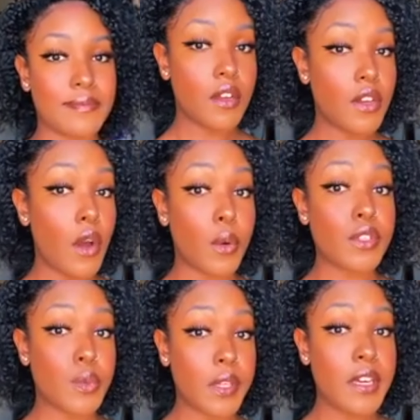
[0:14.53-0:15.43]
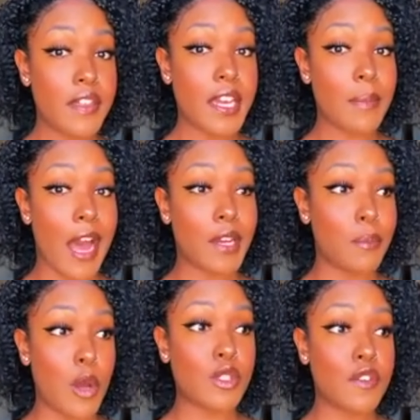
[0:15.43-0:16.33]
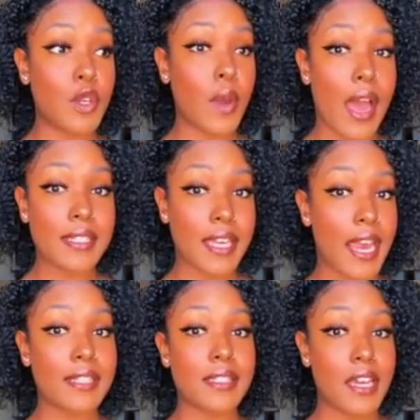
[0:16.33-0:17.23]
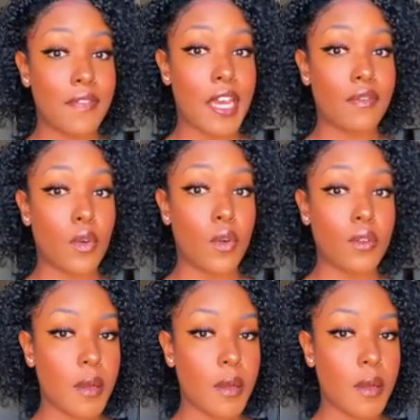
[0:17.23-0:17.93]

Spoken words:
No, because really think about it. Most of you guys can't stay faithful.